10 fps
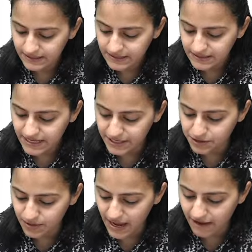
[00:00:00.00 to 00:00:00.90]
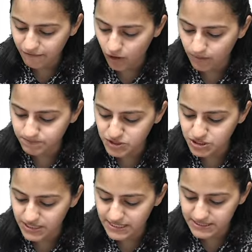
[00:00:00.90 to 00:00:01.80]
Then you have
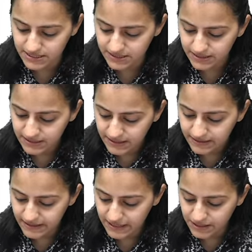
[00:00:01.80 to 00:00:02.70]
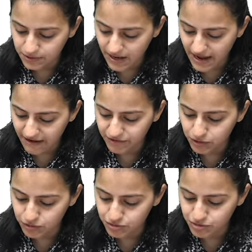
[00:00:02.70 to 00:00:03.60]
obturator, then you have
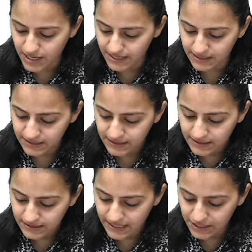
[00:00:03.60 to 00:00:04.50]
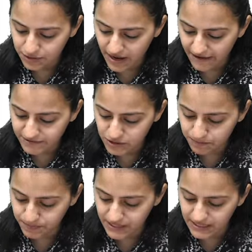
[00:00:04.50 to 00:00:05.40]
uterine, then you have
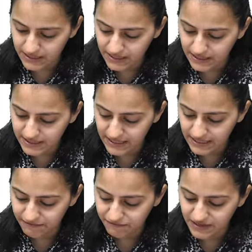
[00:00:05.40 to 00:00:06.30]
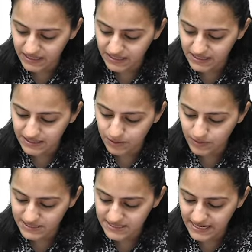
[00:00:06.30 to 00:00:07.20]
superior inferior
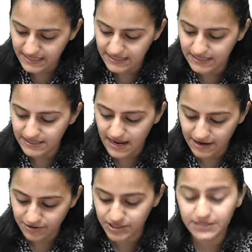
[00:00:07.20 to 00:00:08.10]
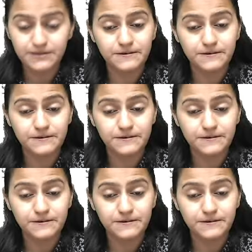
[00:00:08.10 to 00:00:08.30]
vesical artery.